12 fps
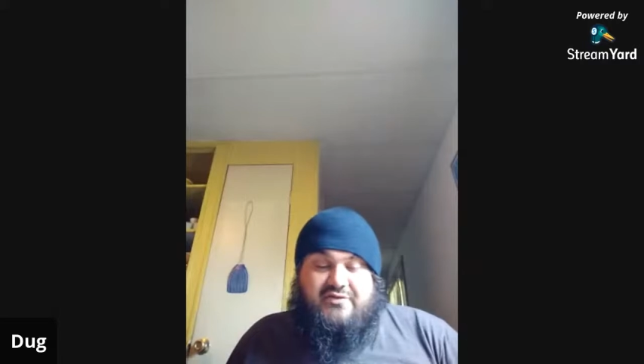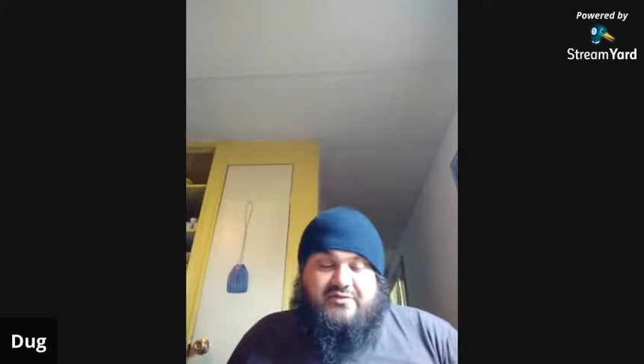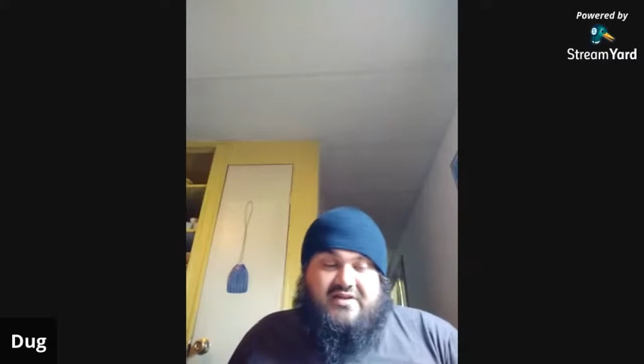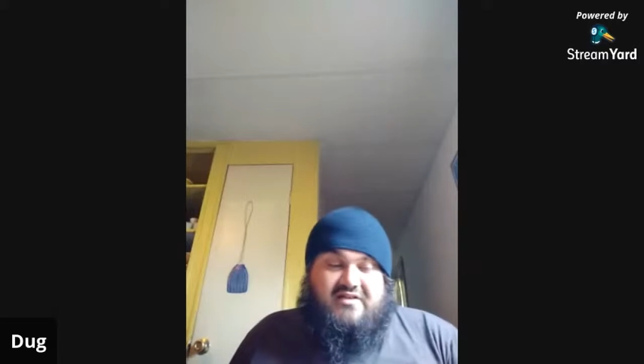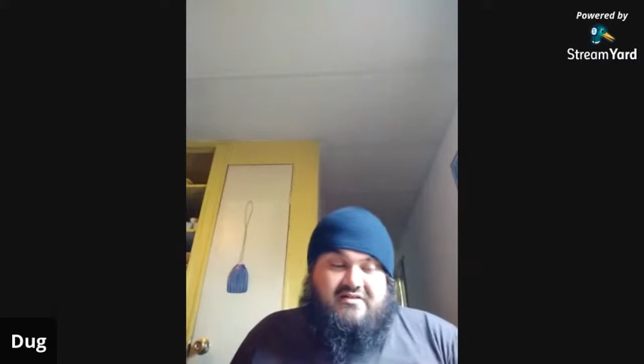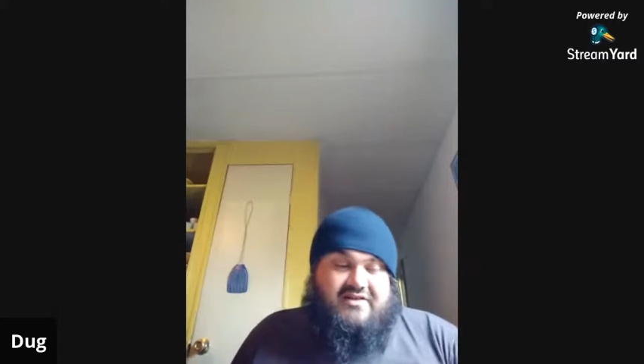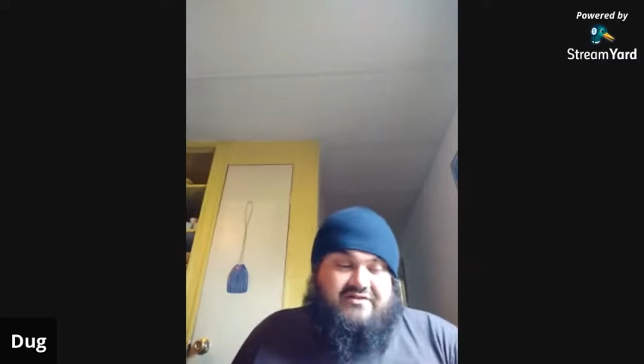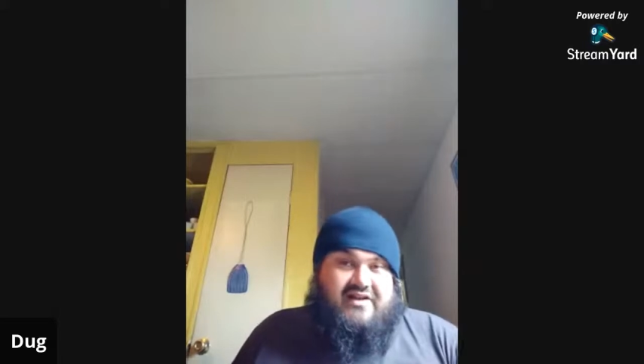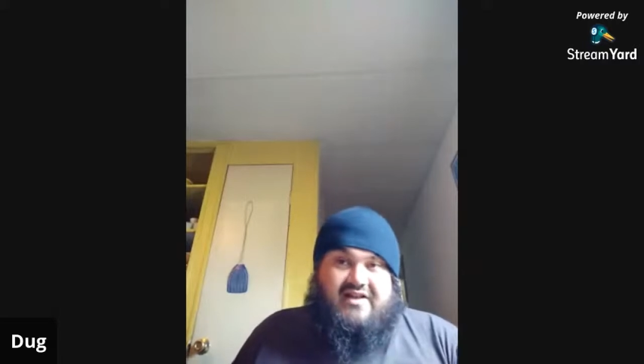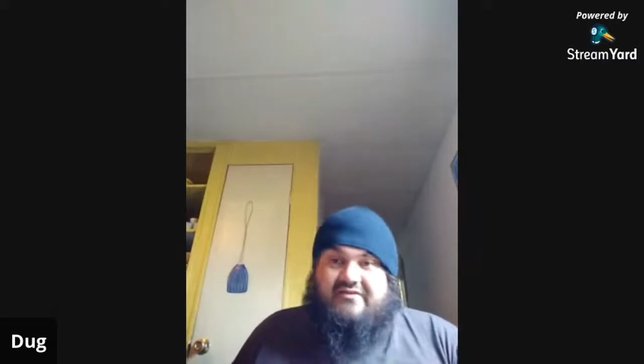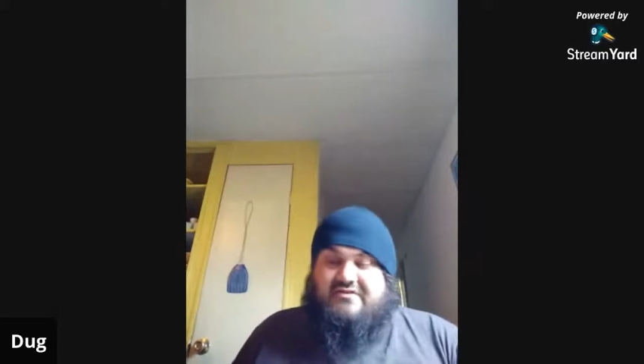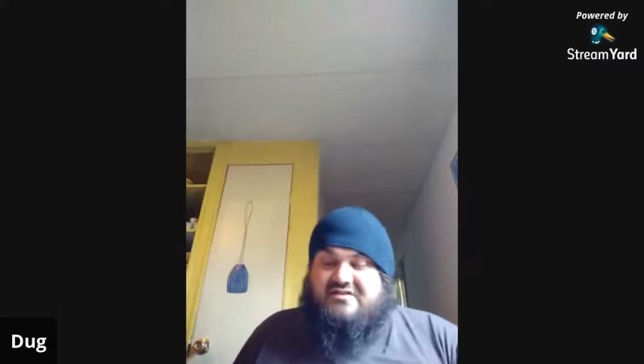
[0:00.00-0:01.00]
utility
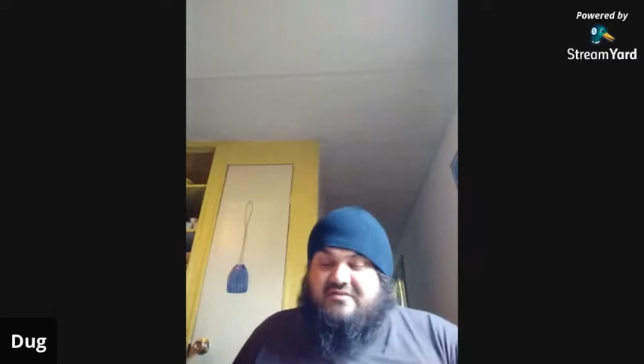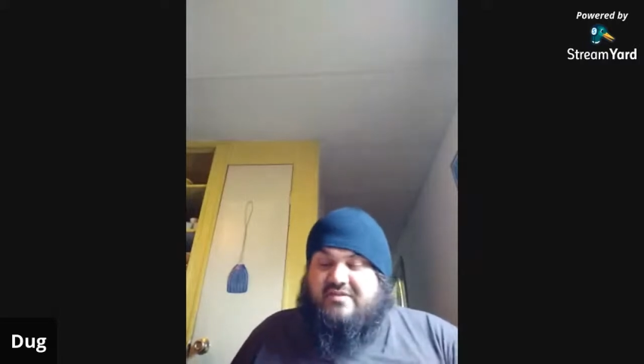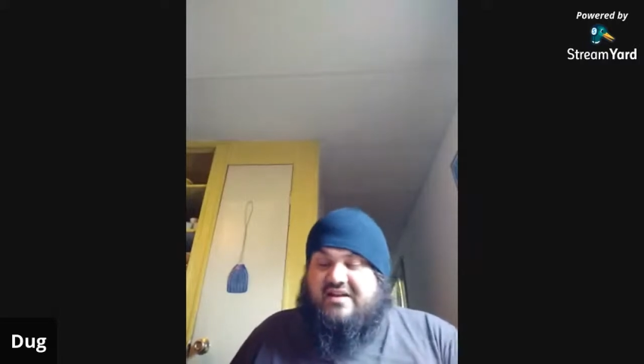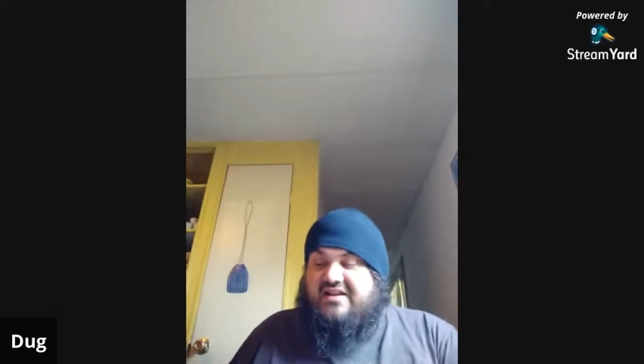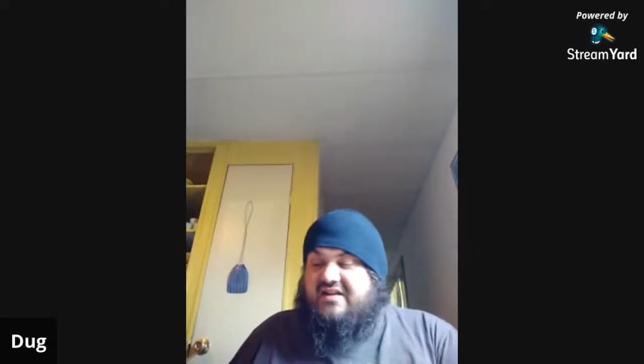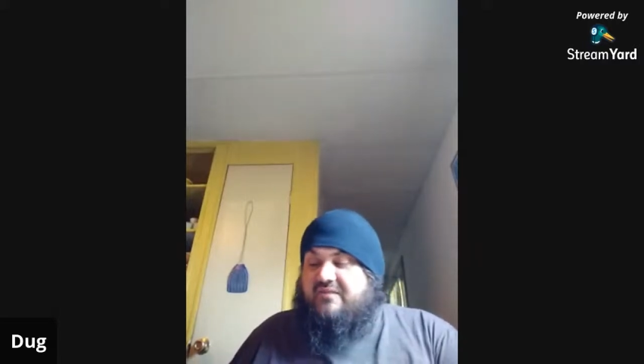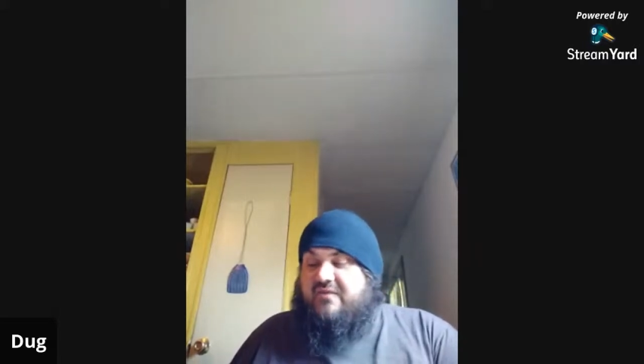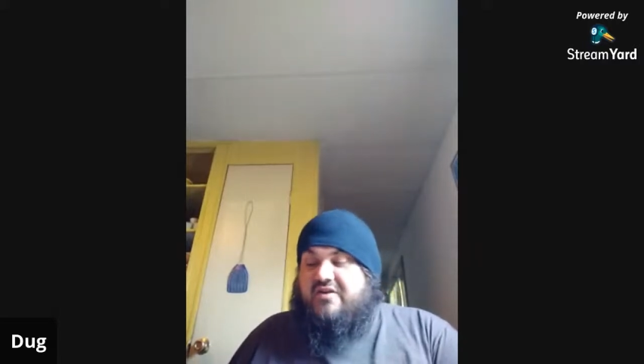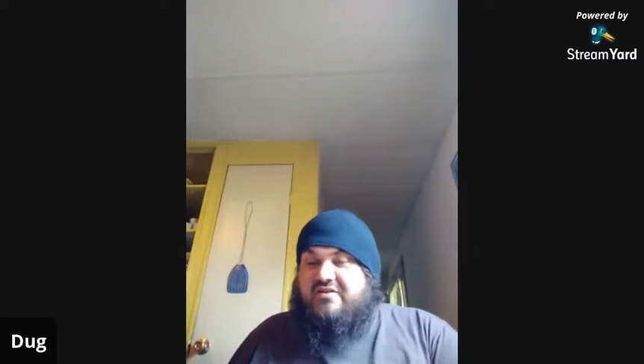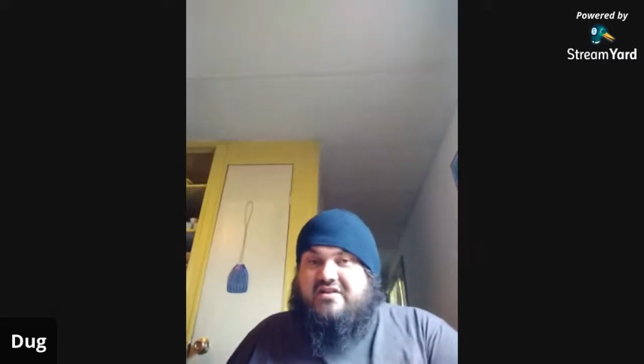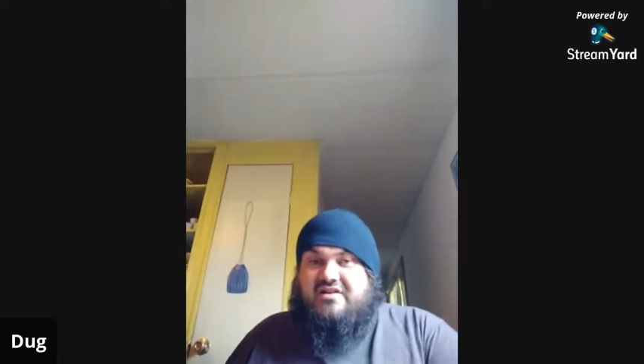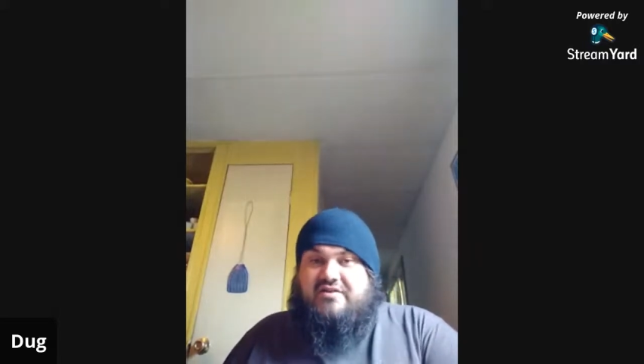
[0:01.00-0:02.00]
trailer somebody
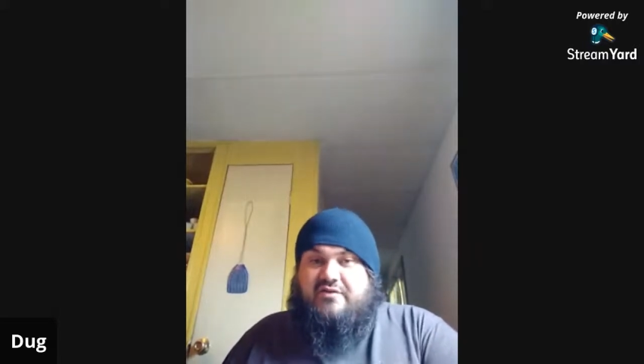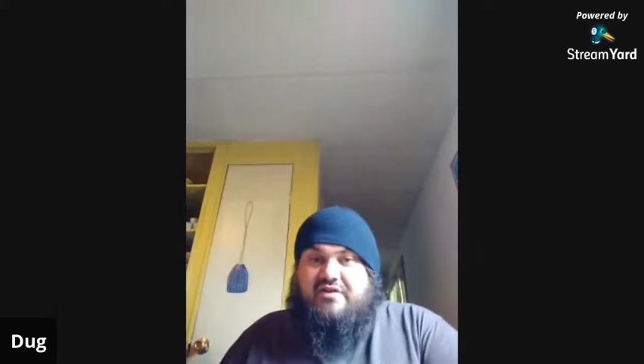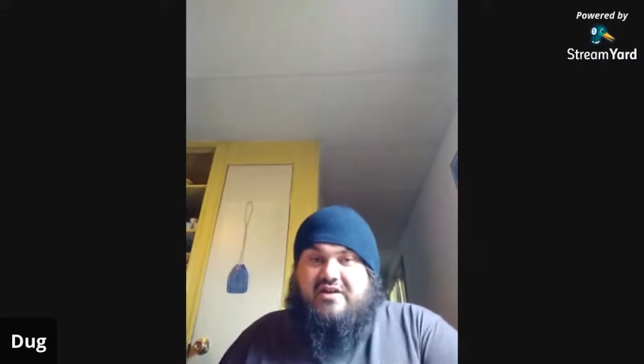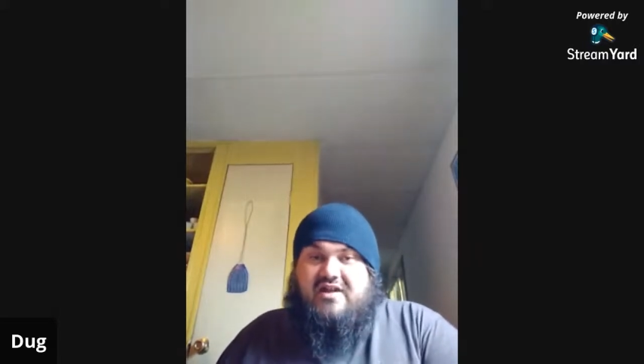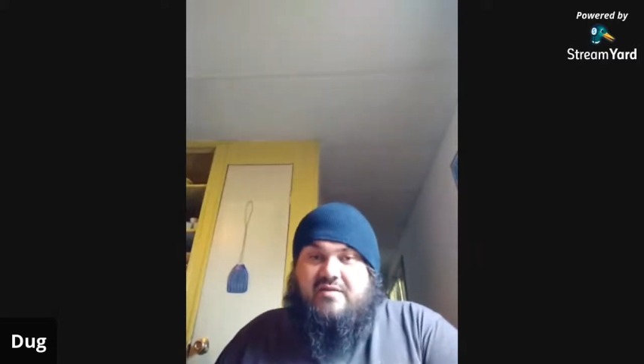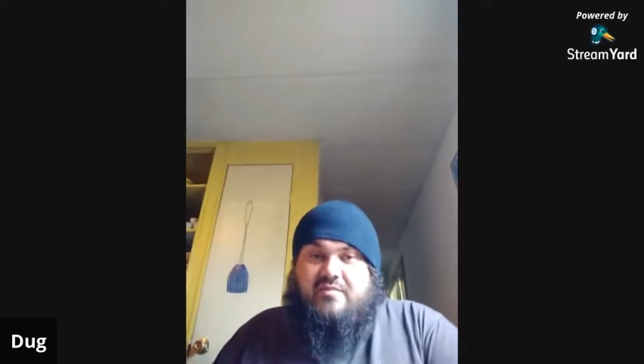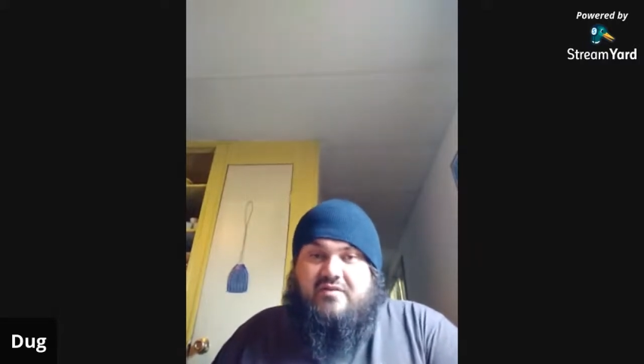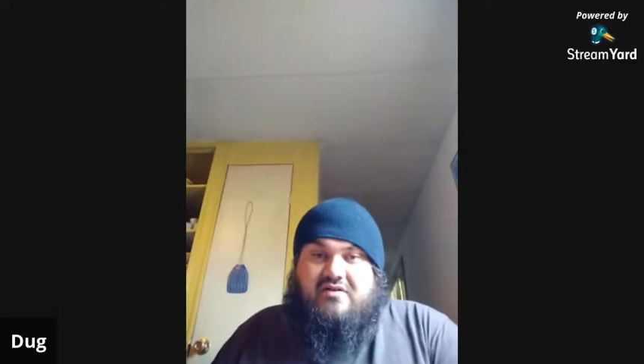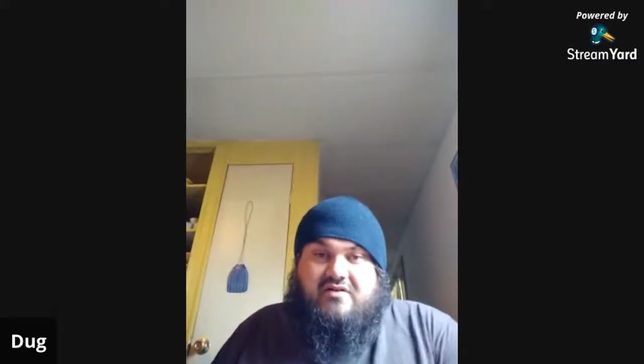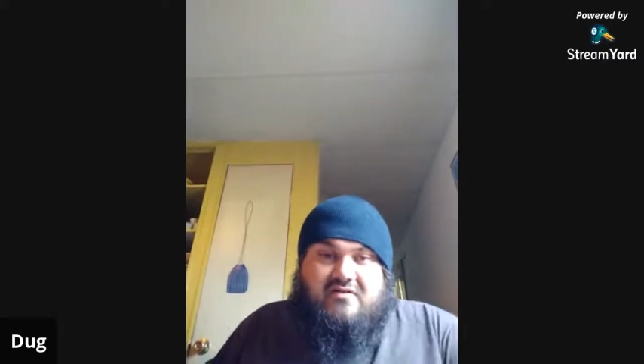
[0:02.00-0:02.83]
converted into a camper.